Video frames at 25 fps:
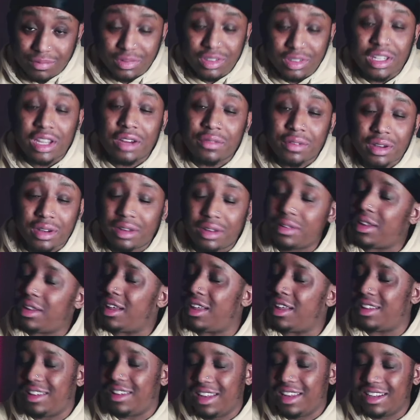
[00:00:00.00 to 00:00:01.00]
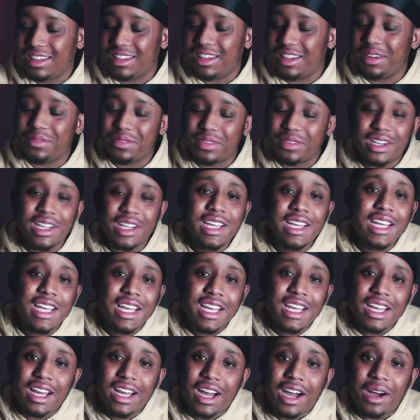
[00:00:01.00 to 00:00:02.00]
Denver, not, not Denver.
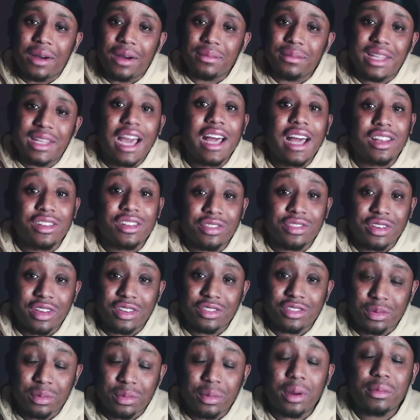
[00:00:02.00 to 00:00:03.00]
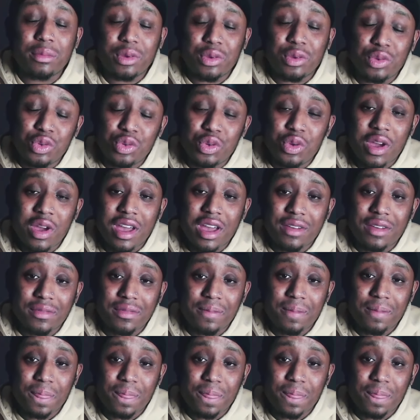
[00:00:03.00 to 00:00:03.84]
Um, Dallas fans, remember who you have.